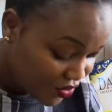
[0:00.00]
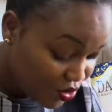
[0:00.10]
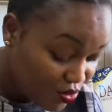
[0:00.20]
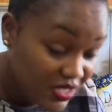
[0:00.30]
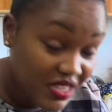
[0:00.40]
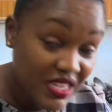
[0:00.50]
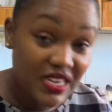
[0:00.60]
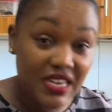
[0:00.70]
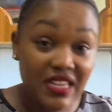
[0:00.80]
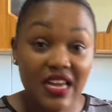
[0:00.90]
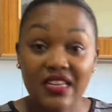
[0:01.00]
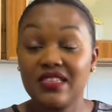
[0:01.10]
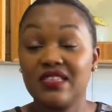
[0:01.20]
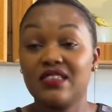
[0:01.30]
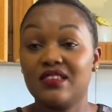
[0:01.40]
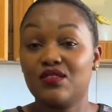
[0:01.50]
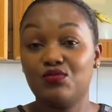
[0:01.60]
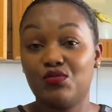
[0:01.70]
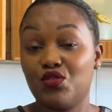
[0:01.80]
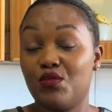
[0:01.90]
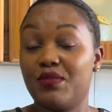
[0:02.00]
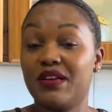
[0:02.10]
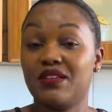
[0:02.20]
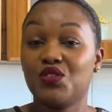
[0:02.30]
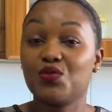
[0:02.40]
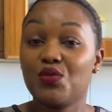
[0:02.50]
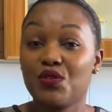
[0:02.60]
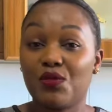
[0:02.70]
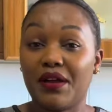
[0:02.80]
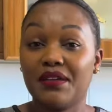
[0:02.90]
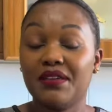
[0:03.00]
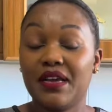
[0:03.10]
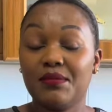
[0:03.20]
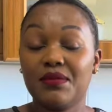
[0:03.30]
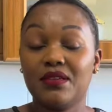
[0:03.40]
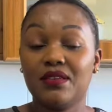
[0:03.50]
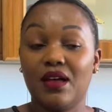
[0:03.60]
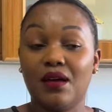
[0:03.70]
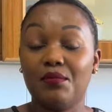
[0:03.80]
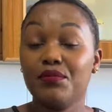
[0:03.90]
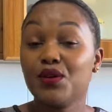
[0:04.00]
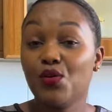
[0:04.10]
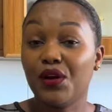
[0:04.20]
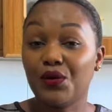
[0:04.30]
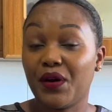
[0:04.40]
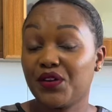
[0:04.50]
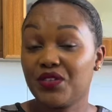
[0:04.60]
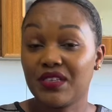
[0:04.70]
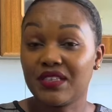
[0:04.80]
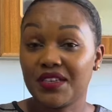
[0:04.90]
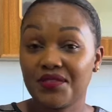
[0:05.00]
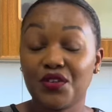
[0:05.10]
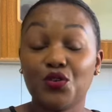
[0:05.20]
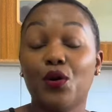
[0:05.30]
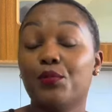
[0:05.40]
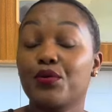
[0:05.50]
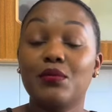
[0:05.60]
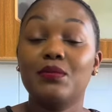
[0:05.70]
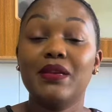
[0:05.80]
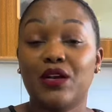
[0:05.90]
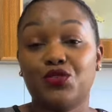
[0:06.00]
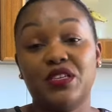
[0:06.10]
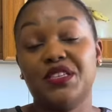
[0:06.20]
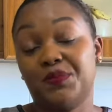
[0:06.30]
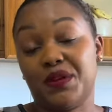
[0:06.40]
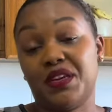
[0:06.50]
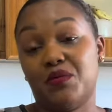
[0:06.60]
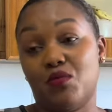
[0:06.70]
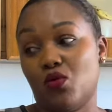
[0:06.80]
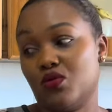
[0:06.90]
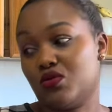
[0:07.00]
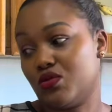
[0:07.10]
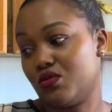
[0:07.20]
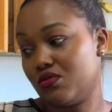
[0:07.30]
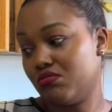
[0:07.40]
you would think that when you're buying the small one i mean the big one you're actually saving you're probably actually spending more so